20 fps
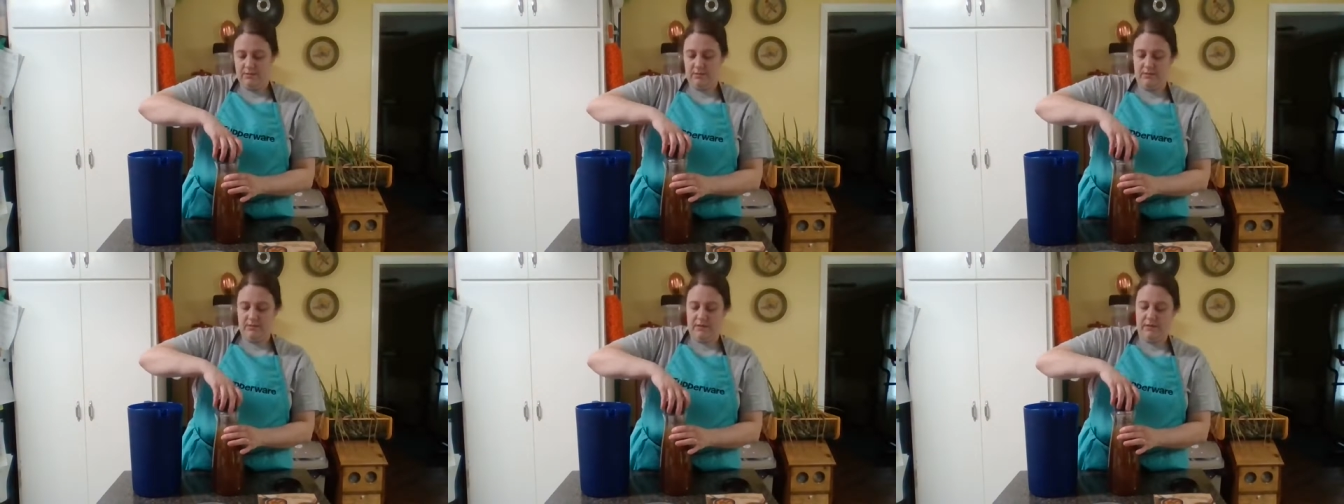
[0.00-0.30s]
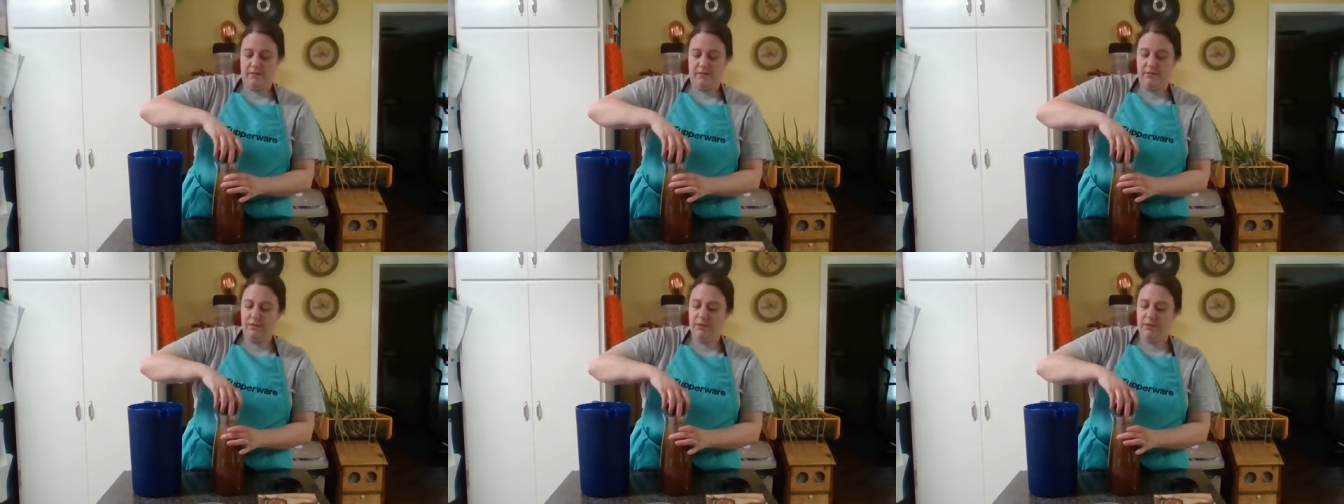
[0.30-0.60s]
And
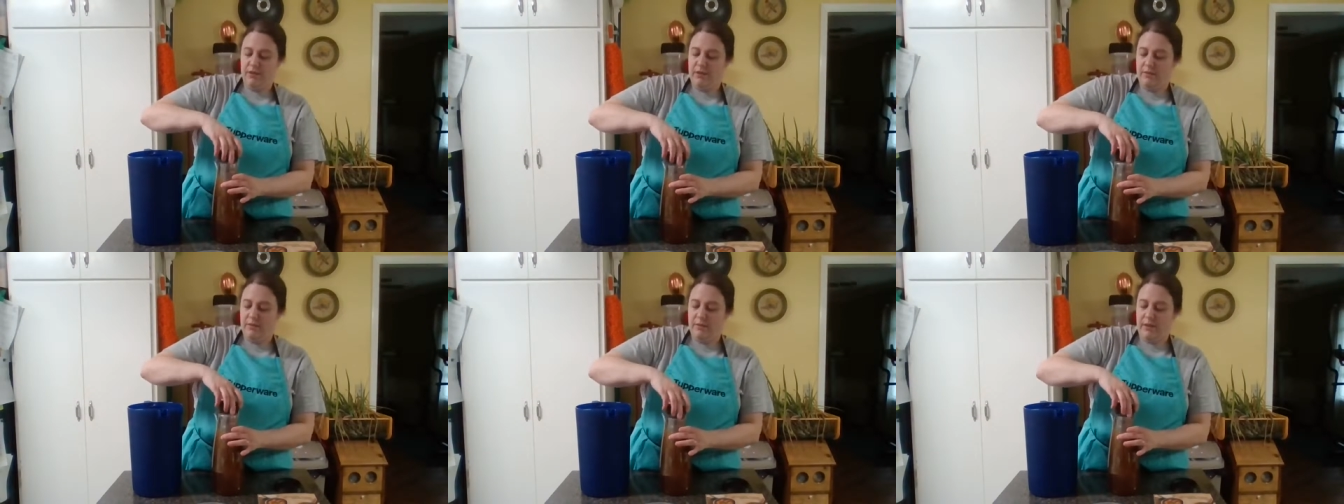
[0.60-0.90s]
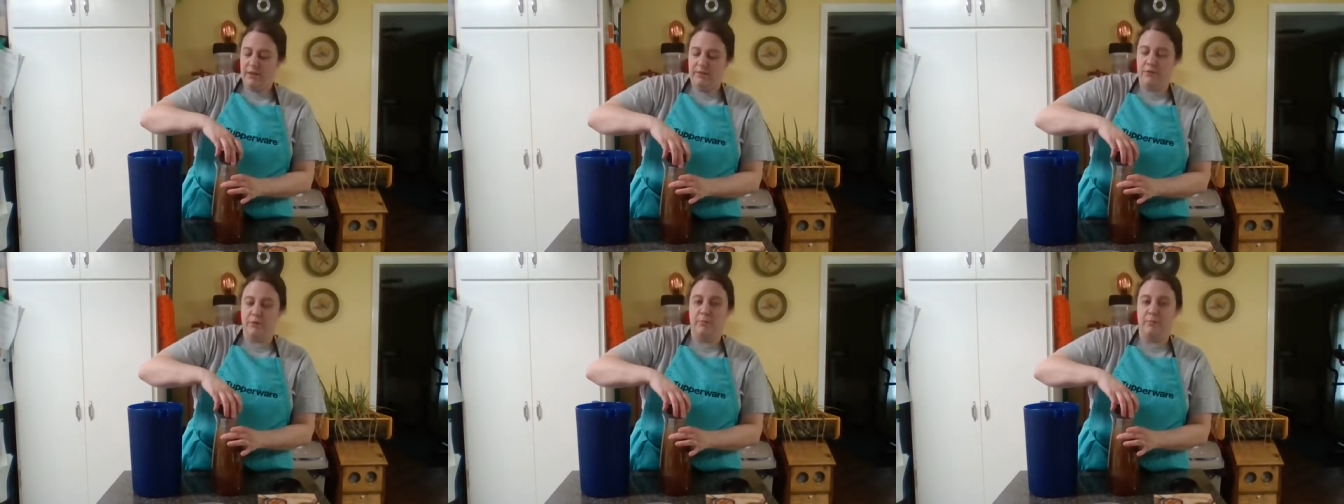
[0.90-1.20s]
then never
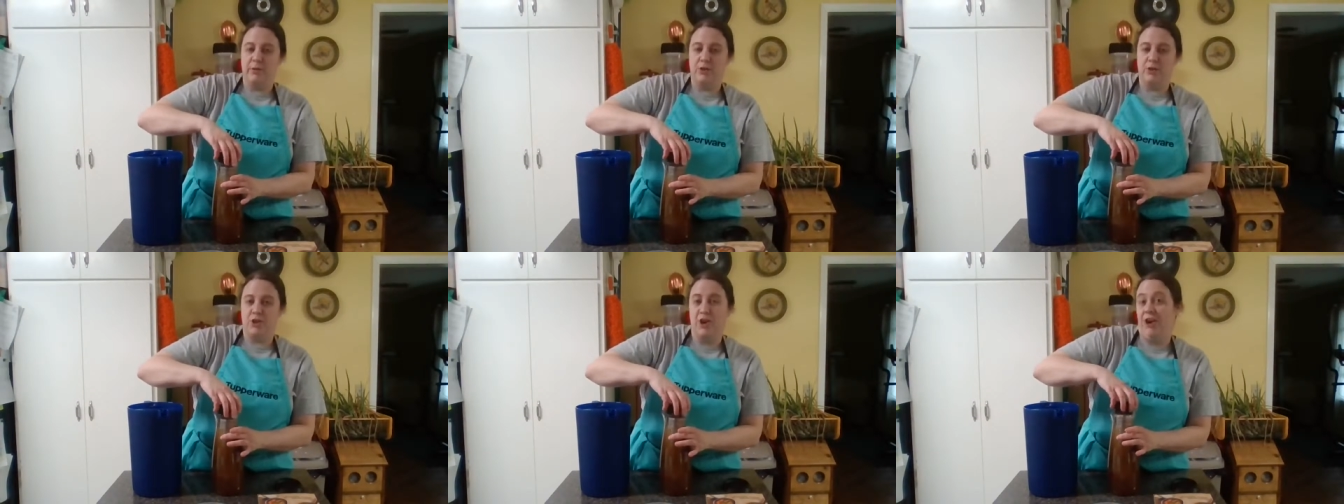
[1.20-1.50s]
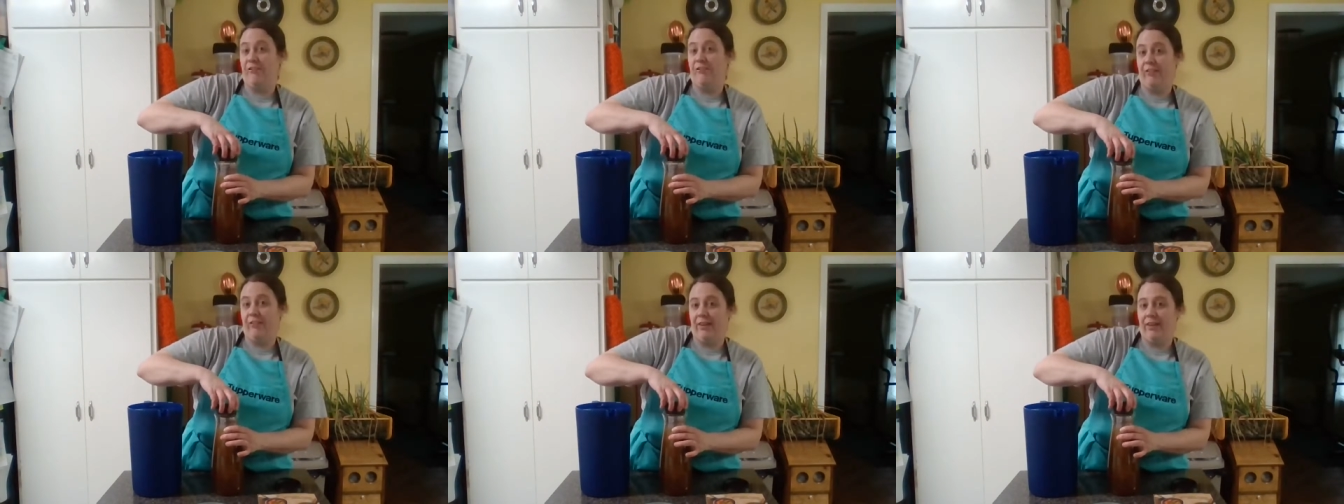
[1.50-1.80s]
have too much
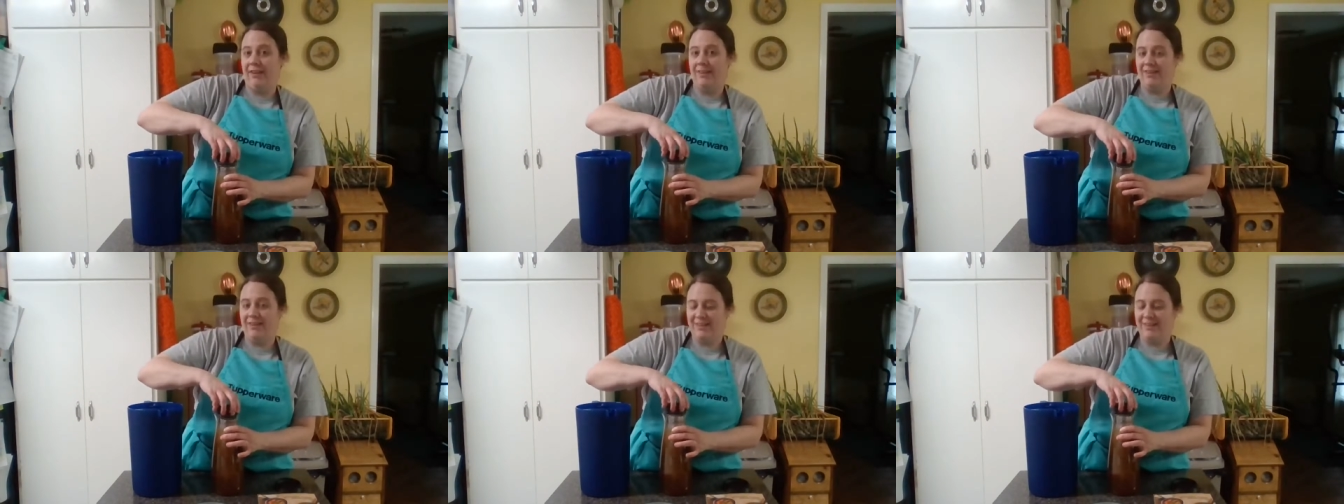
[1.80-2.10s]
coffee.